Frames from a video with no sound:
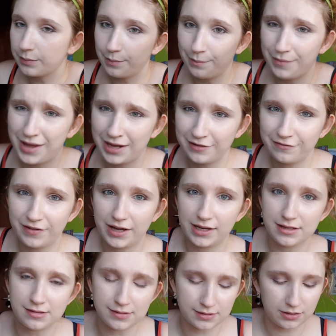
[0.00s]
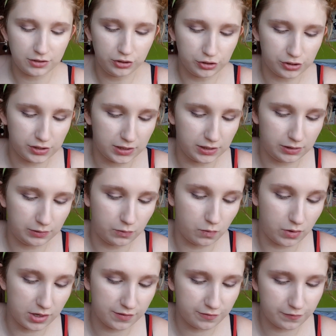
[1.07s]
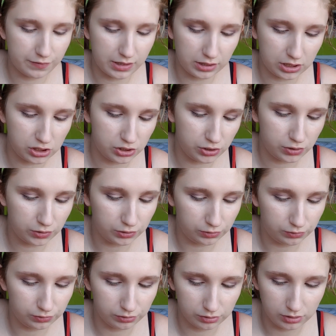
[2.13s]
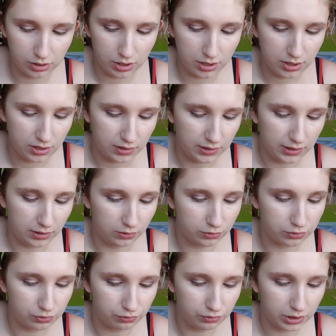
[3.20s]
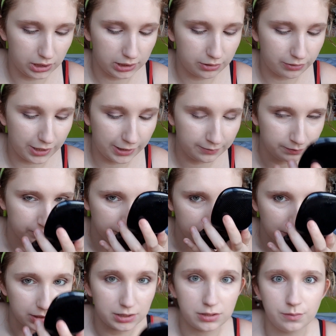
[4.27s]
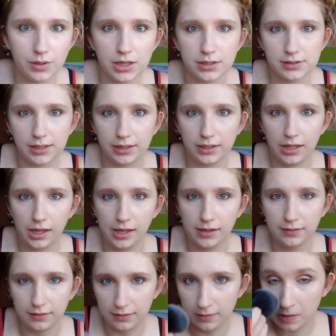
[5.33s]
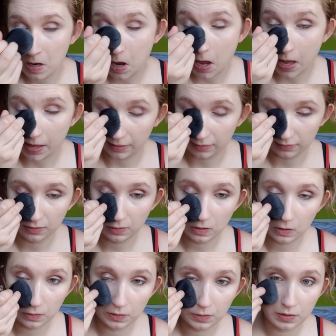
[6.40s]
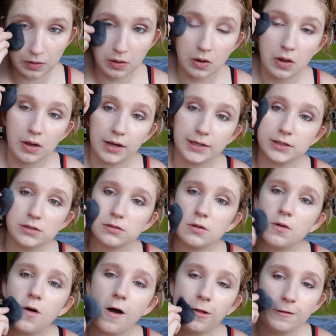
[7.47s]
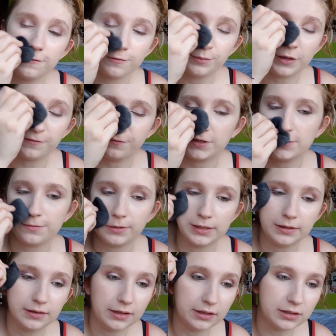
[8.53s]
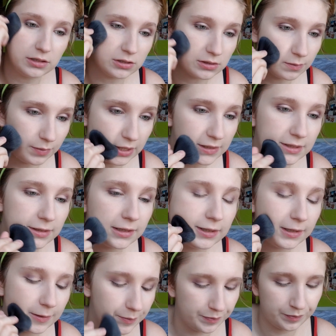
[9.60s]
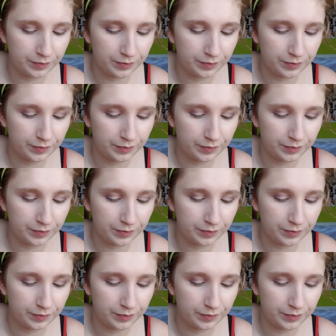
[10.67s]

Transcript: mattifies your skin, whatever foundation you use. It looks really great. It smells like candy, and I just go all over my face with it, and it just basically